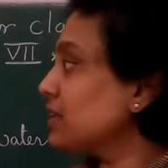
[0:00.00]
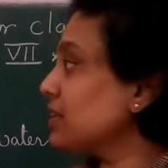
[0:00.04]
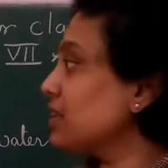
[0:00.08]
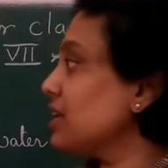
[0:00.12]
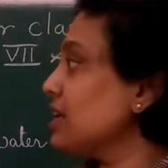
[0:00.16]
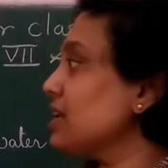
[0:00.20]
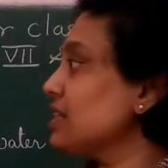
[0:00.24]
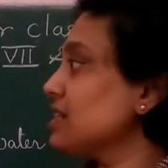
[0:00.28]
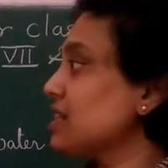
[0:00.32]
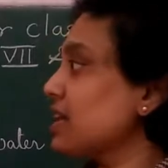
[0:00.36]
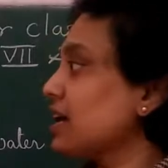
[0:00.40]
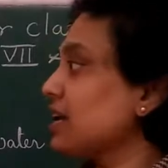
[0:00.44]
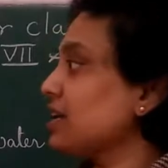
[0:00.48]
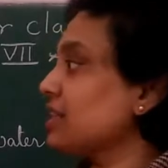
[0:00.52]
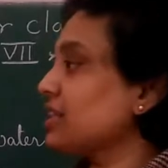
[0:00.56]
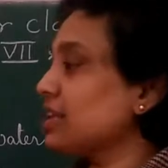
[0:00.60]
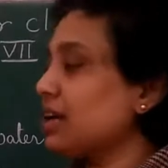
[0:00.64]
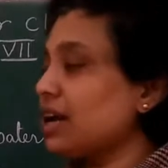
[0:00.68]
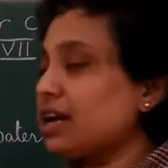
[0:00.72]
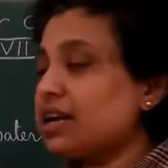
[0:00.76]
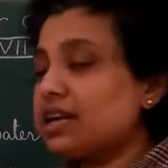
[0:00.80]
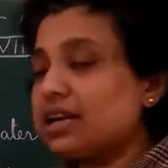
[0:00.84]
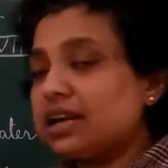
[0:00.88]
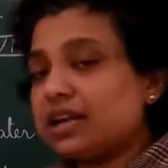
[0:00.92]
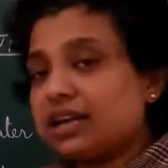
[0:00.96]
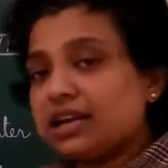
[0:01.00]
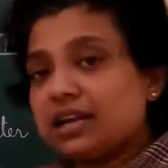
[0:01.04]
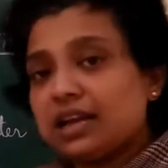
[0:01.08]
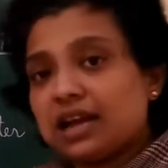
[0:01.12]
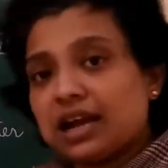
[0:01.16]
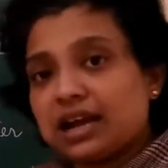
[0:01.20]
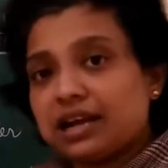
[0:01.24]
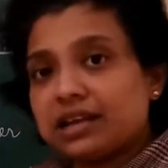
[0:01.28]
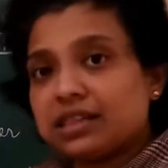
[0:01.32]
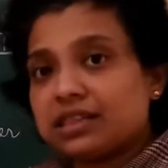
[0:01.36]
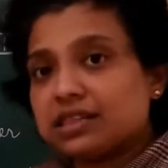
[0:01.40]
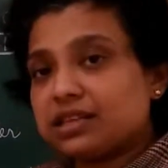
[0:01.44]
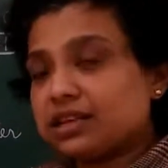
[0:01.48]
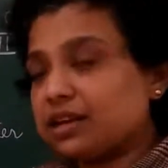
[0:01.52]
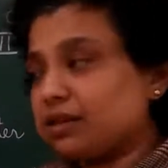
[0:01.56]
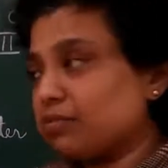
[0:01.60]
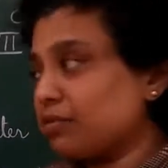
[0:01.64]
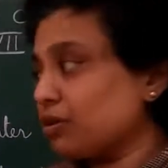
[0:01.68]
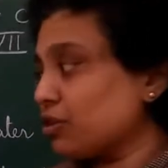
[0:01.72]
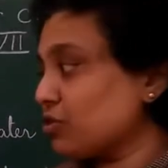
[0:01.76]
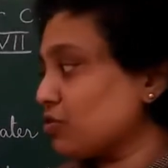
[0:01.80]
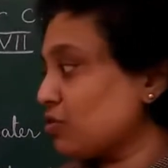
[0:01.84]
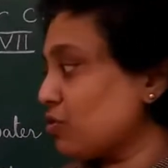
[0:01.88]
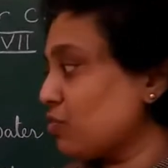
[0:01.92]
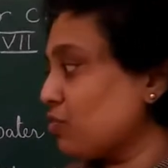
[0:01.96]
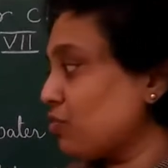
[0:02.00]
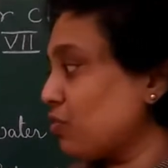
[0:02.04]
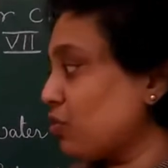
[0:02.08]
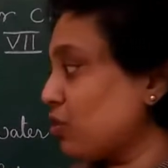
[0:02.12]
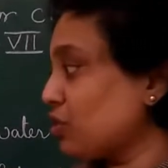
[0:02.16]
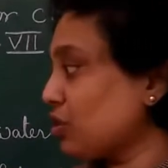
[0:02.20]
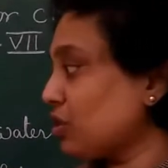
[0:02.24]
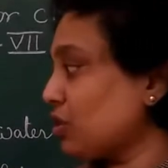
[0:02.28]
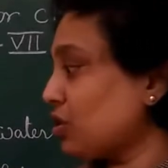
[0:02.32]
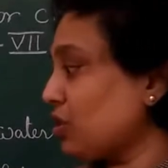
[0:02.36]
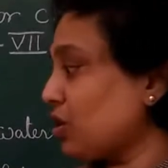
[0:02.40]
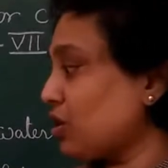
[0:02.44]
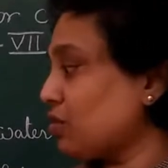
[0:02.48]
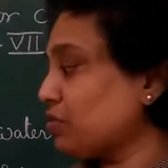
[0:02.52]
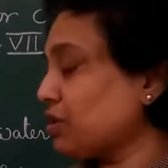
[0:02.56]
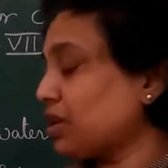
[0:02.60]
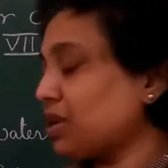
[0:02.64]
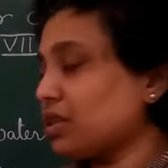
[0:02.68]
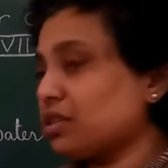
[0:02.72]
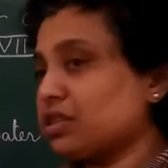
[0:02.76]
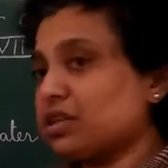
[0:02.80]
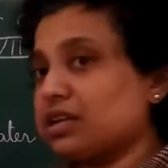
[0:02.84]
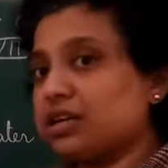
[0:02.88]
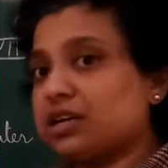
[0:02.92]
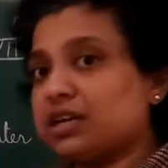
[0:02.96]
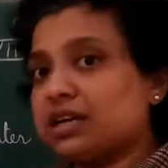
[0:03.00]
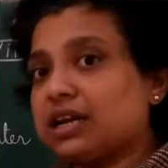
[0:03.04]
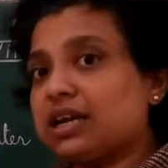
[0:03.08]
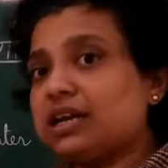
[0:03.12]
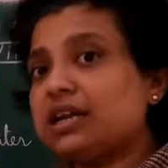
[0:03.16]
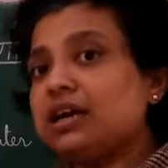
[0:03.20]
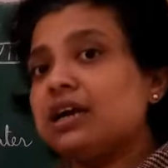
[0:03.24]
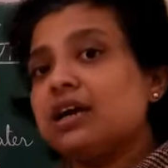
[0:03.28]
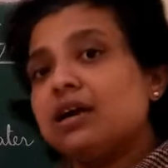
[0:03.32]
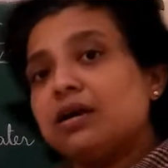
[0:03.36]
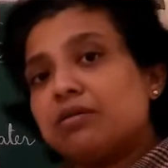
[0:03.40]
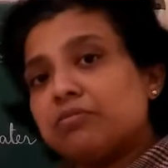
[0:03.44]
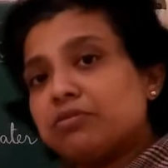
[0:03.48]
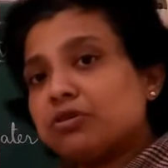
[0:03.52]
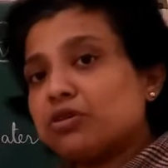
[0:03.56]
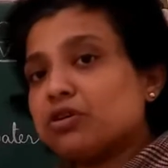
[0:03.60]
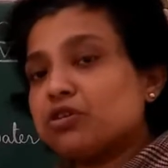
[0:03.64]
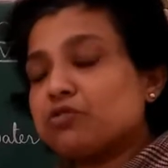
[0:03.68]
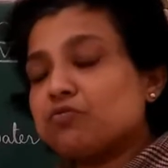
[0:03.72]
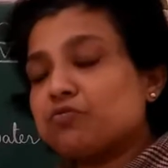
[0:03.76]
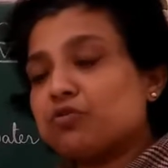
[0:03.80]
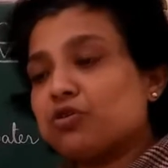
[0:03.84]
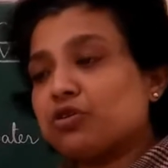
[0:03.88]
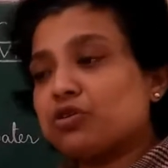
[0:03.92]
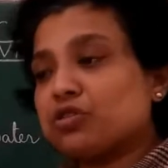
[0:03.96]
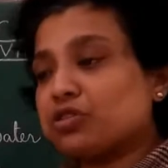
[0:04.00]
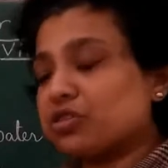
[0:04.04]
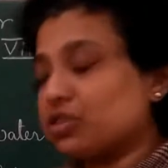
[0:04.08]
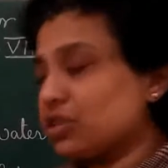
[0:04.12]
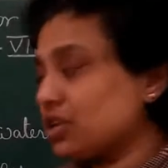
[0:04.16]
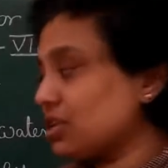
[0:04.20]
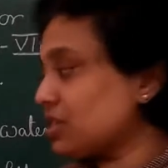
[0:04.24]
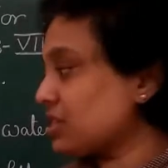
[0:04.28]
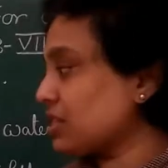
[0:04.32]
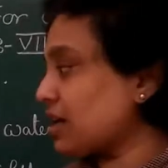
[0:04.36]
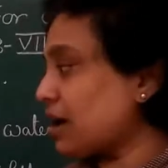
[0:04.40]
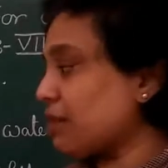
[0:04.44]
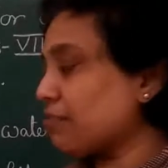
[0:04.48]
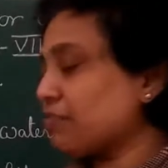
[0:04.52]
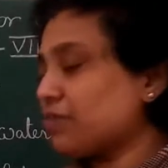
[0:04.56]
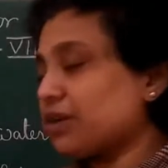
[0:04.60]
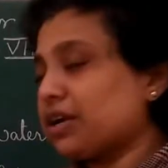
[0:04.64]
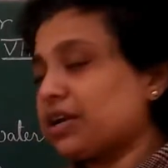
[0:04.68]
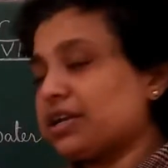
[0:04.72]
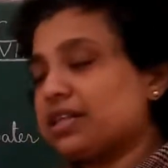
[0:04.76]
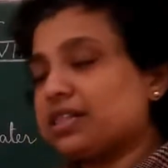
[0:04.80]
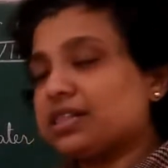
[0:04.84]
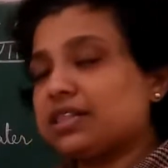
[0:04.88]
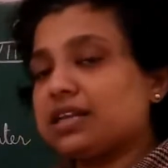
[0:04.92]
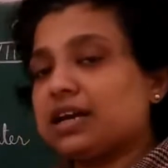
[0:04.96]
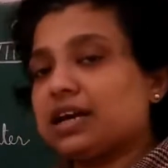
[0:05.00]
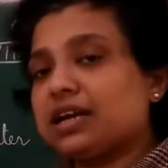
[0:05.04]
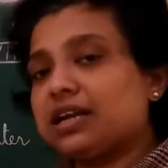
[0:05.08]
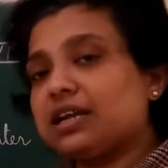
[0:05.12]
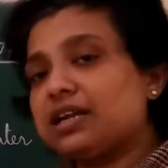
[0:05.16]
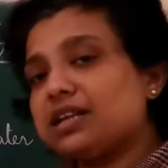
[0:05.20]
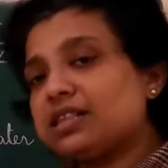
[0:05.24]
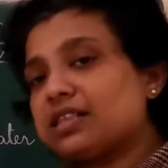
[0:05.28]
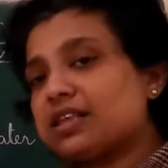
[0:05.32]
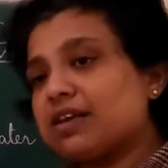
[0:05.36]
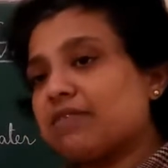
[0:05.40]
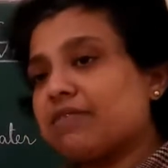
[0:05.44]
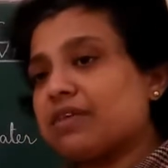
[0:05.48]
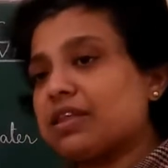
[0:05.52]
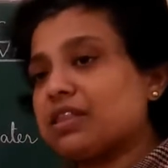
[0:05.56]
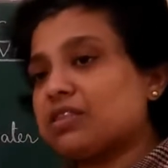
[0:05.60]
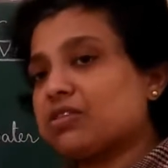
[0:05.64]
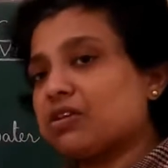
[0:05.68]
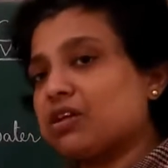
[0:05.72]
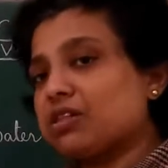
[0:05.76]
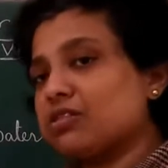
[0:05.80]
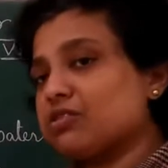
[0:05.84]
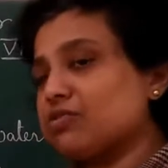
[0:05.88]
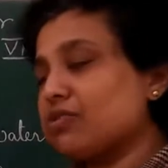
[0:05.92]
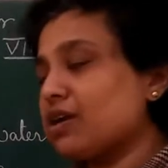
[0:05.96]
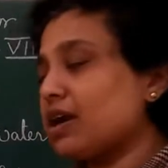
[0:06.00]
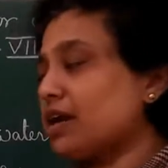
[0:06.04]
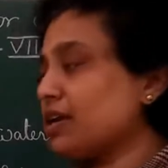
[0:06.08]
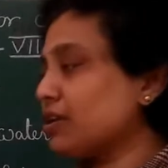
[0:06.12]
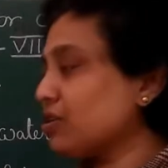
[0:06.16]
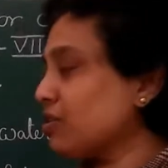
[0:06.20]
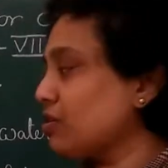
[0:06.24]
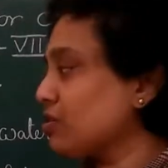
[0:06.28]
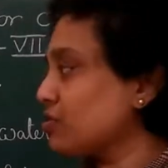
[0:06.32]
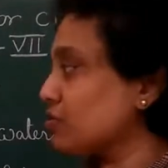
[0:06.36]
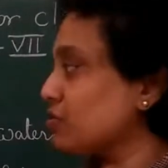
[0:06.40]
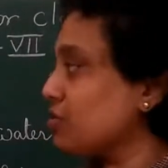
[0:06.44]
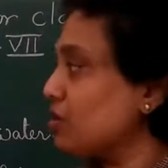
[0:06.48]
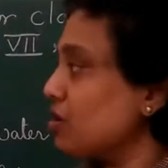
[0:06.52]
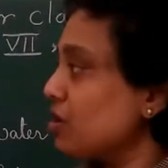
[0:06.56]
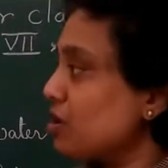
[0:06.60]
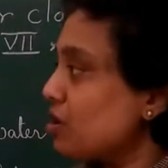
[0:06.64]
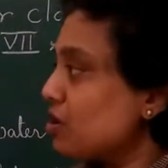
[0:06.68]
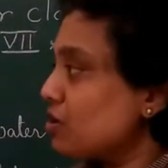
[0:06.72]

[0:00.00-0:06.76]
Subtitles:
things are there in 8th syllabus. So both of the children, because both this chapter is there in 7th also, 8th also.